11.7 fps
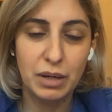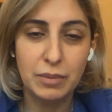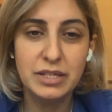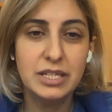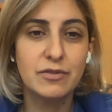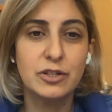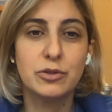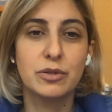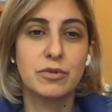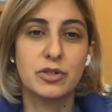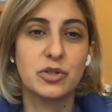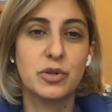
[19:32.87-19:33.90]
Babies even do it
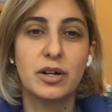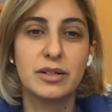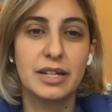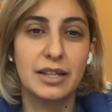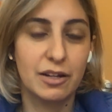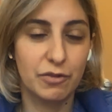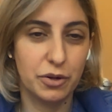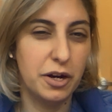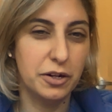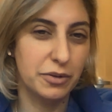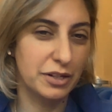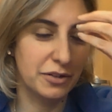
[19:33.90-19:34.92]
more strongly. Like if they're
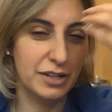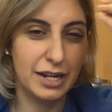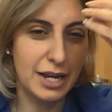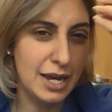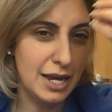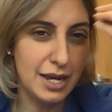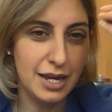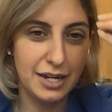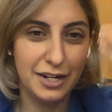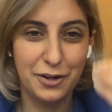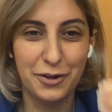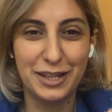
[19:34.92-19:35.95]
hungry, they're like,
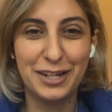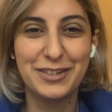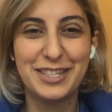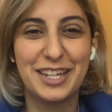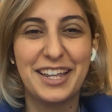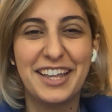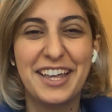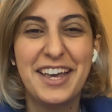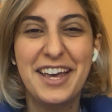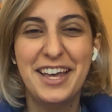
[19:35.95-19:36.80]
and then you see the